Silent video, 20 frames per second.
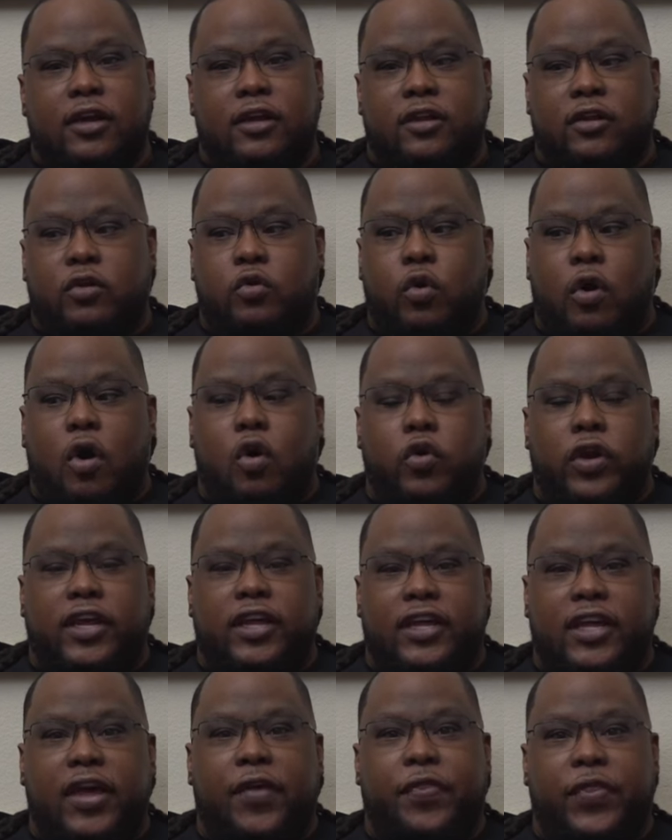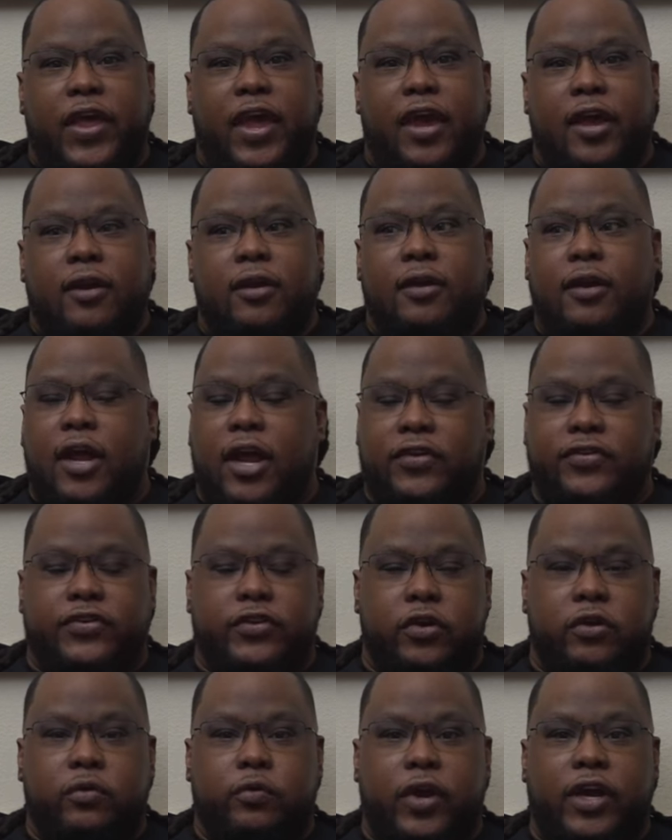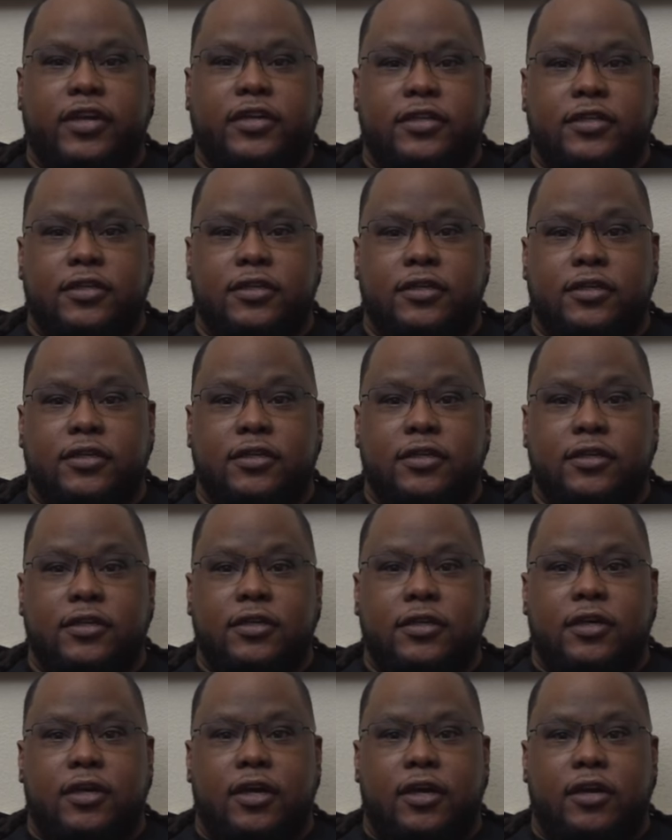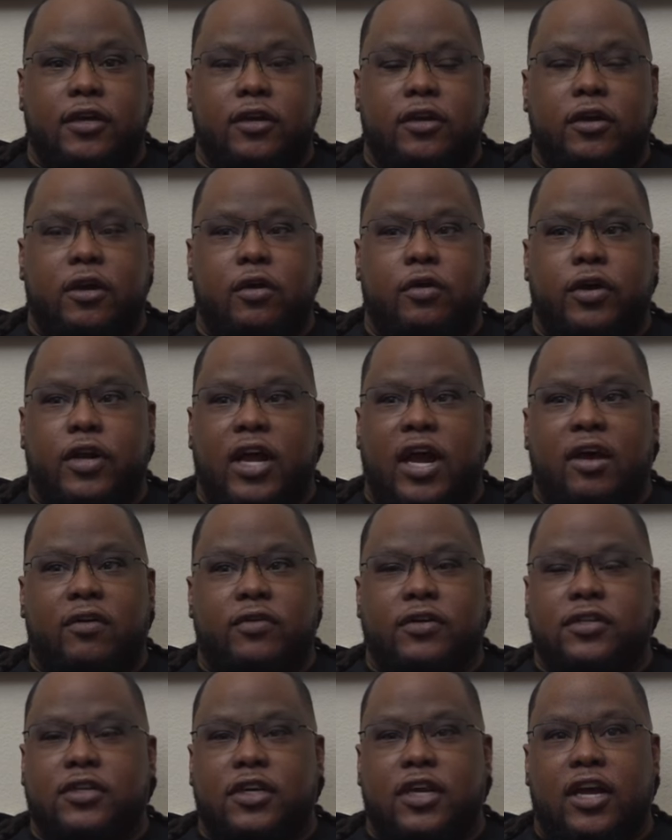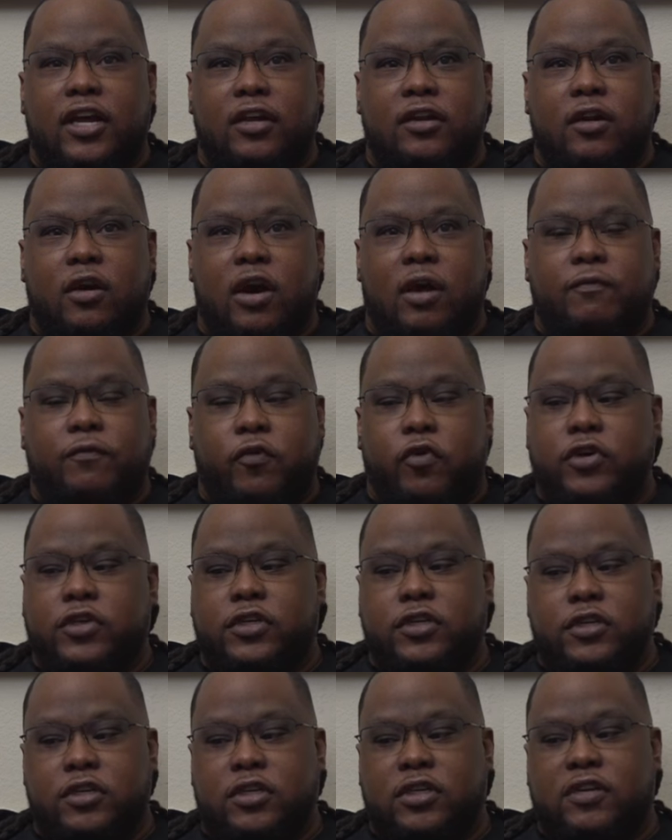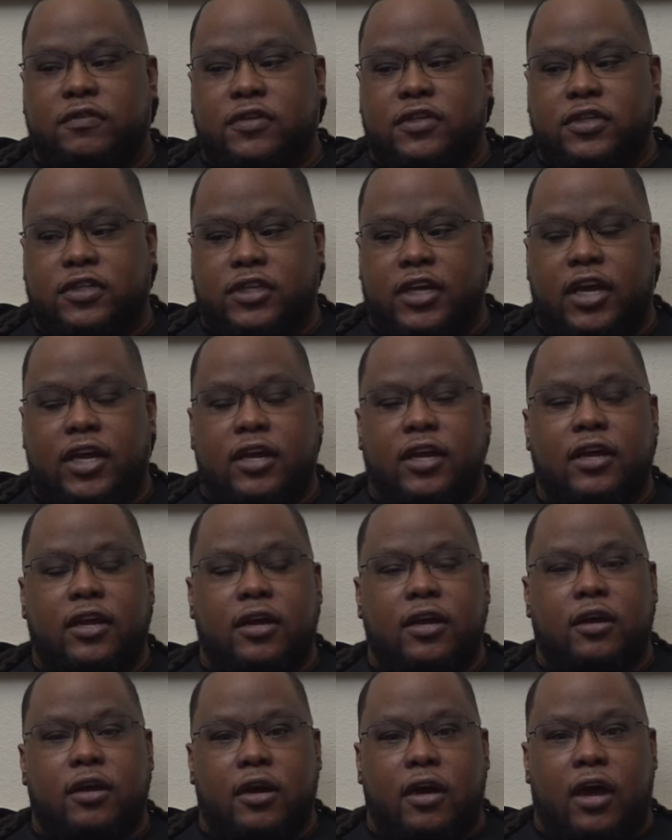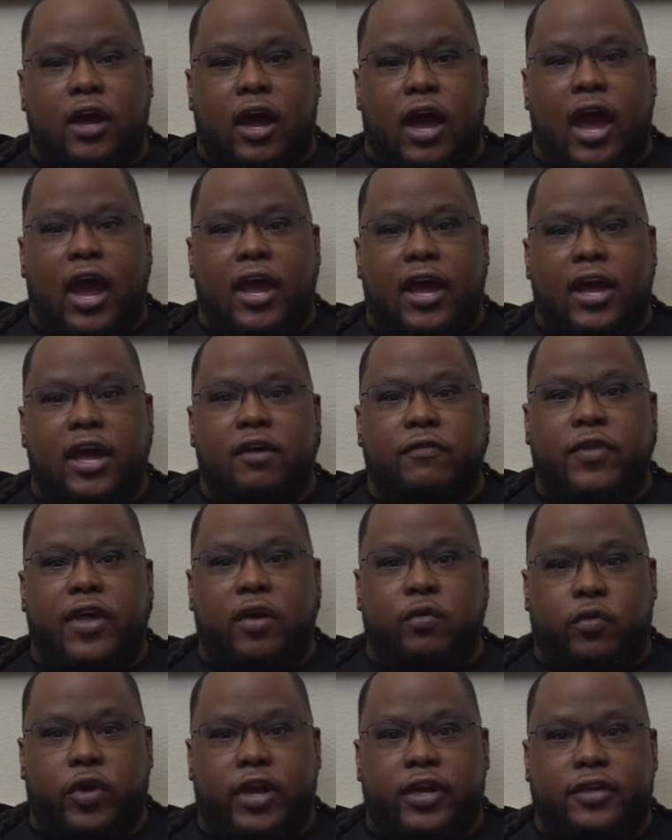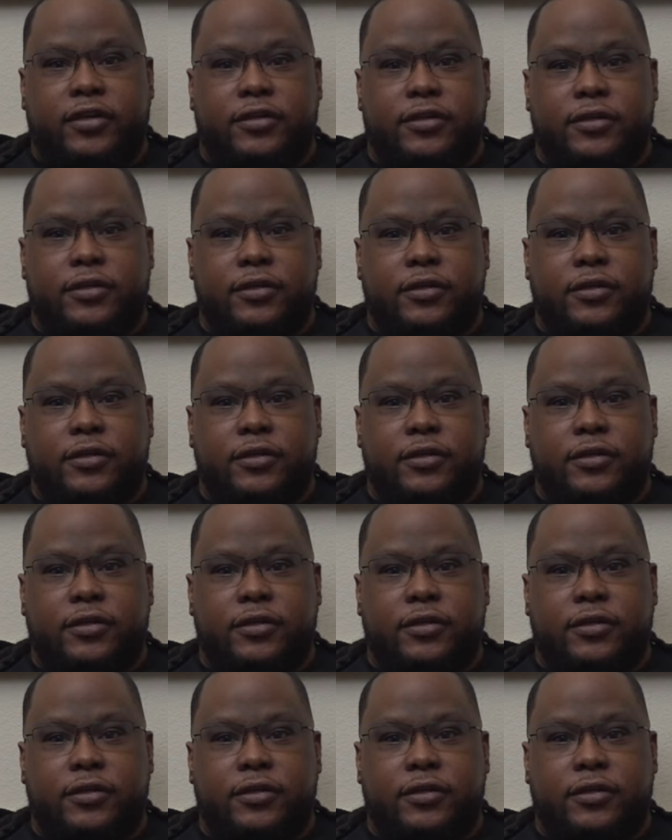You only get that at certain races, mm-hmm. and you know, and obviously, uh, you know, I'm fortunate enough to say I have that race.